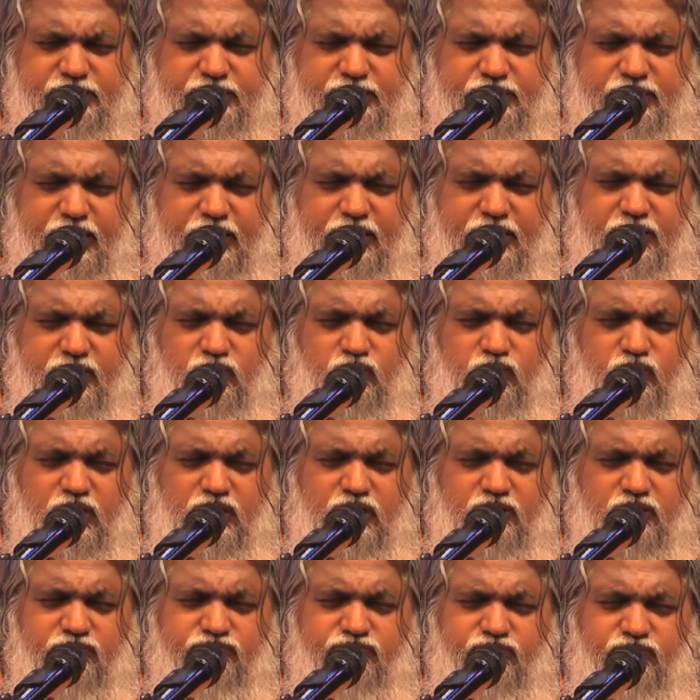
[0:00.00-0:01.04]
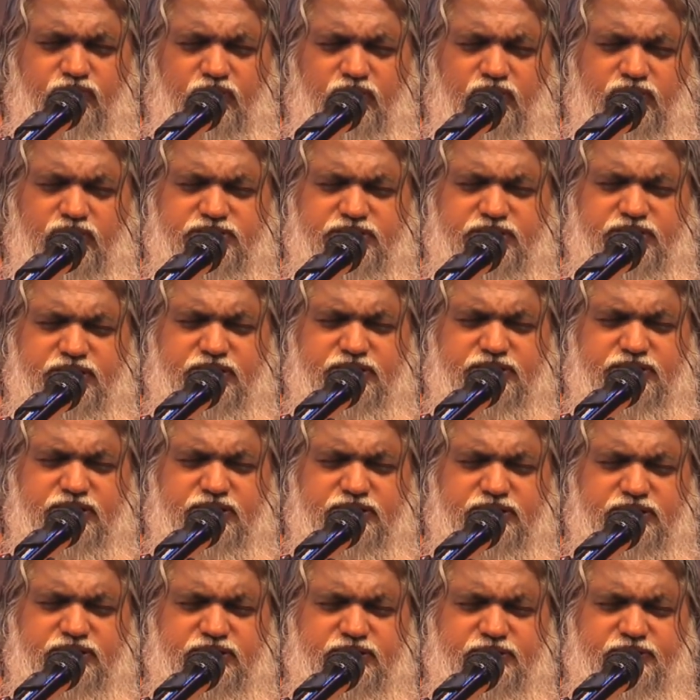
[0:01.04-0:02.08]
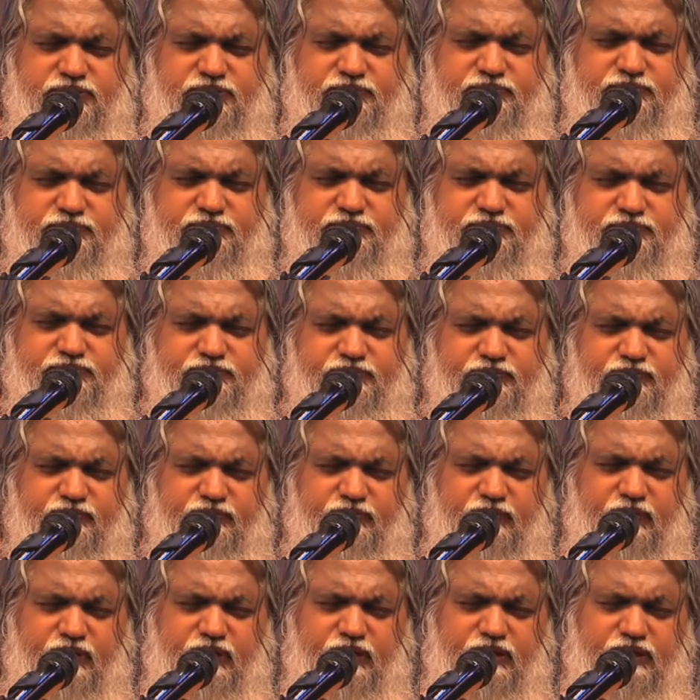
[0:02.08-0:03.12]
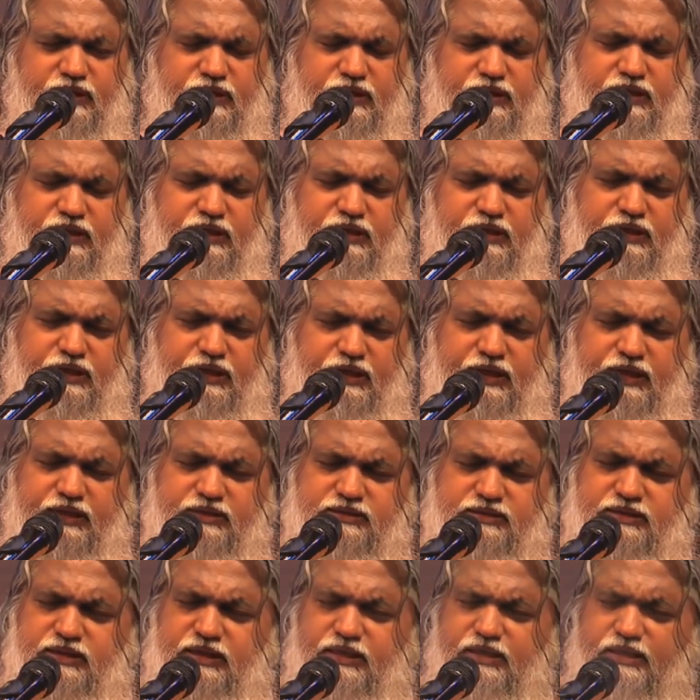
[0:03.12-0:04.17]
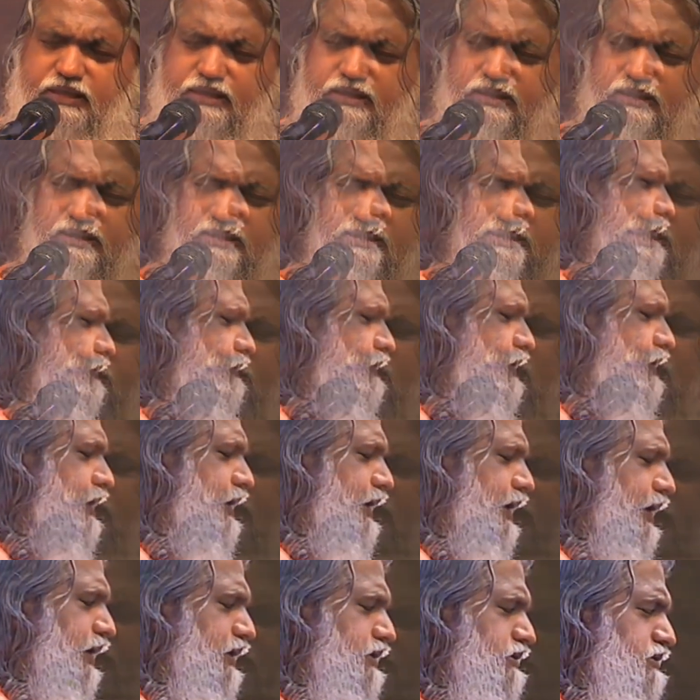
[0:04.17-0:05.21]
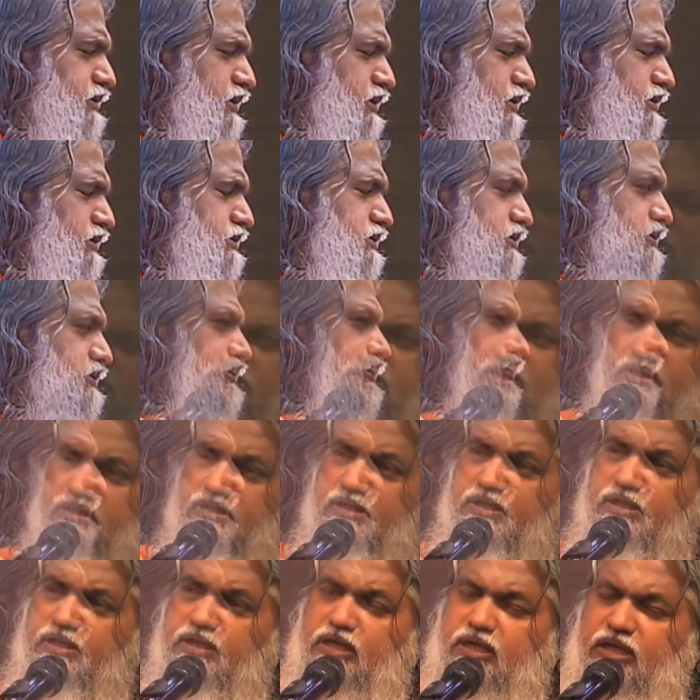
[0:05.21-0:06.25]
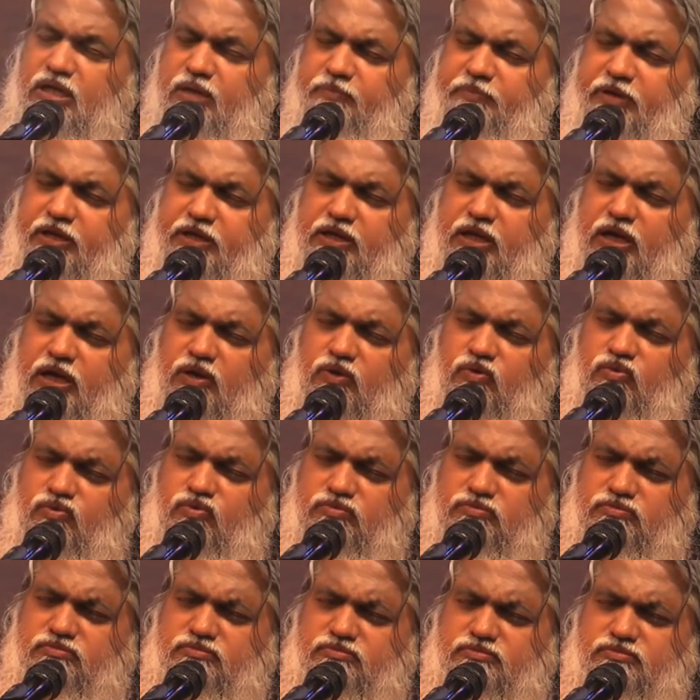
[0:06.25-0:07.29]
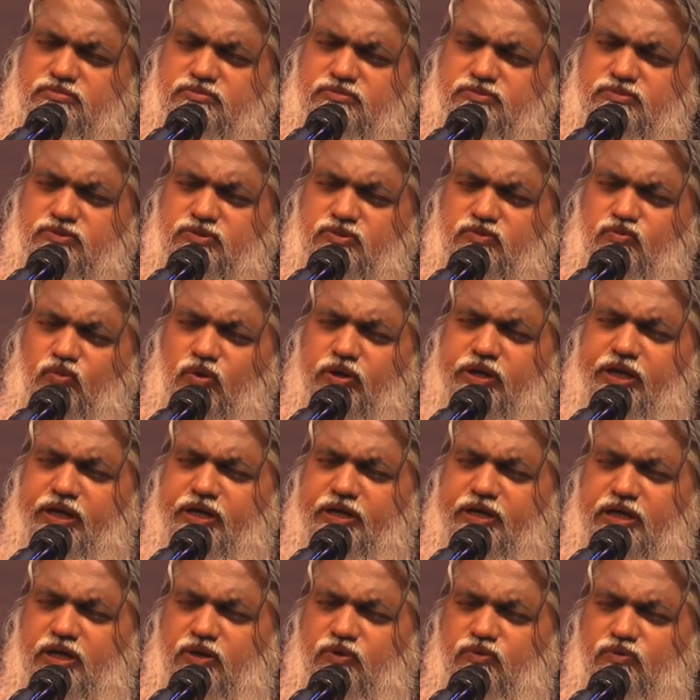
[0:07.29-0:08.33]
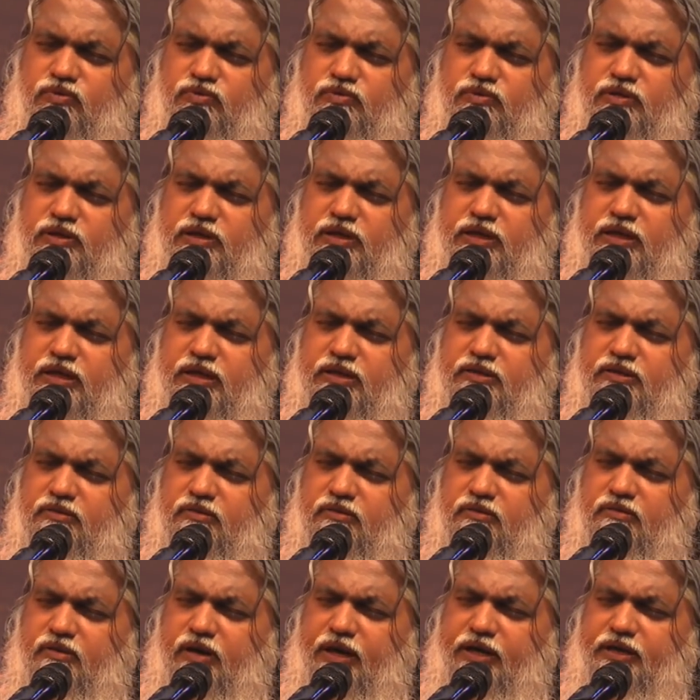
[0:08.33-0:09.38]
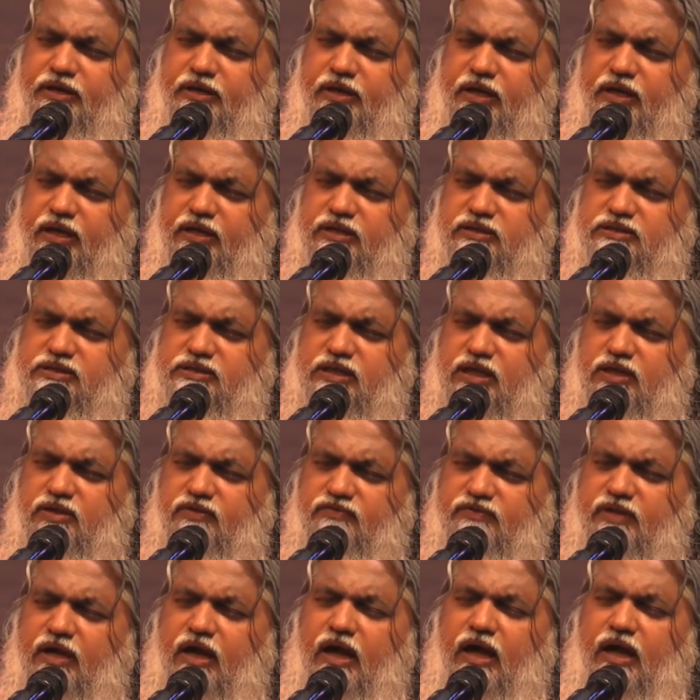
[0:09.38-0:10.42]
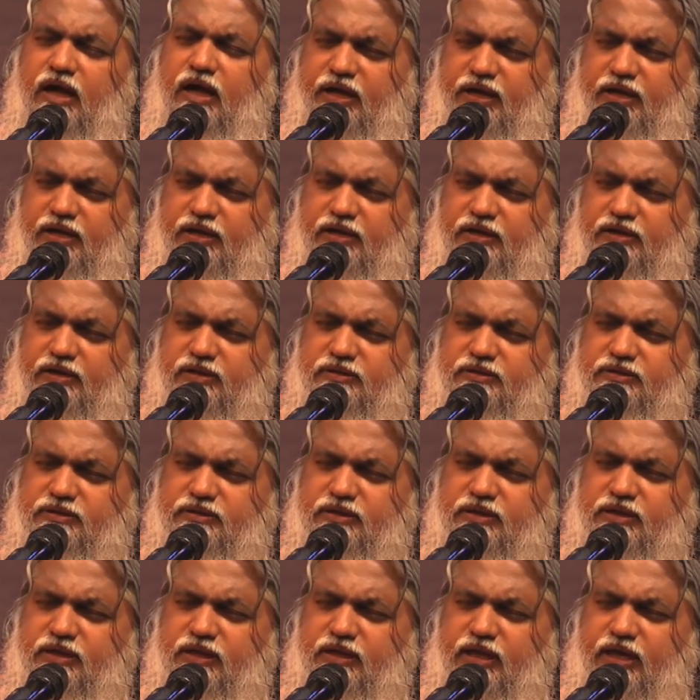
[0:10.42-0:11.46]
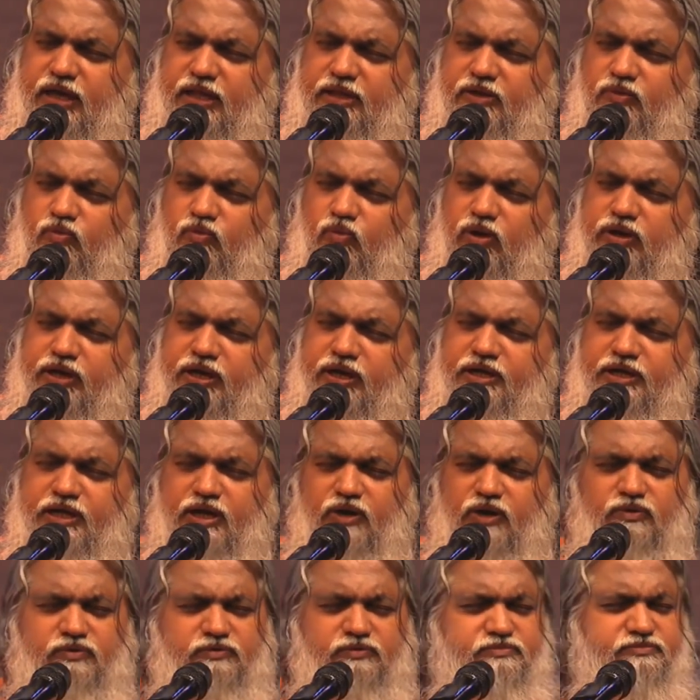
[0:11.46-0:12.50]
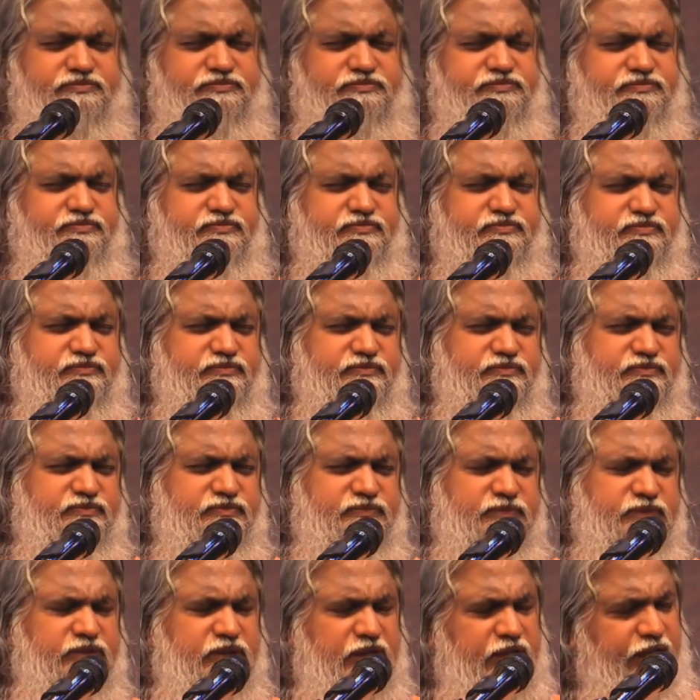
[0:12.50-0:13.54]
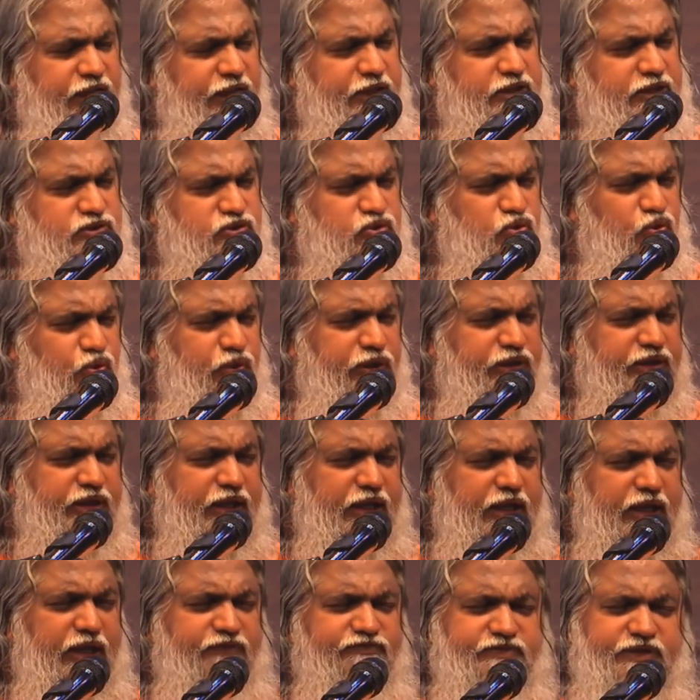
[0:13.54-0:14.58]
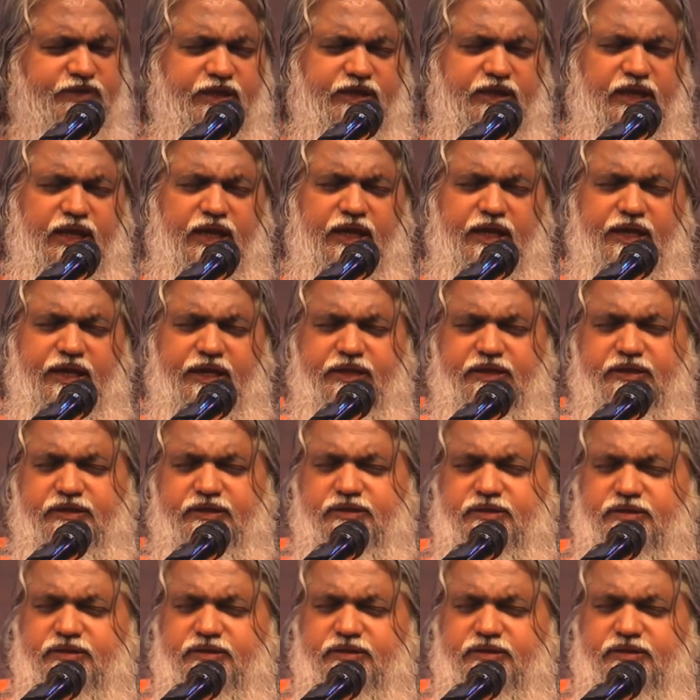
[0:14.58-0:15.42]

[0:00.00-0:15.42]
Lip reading: Thank you, wonderful Lord Jesus. And I see several angels coming down, walking down the right hand side of the aisle, and they're walking down, and so in the left hand aisle,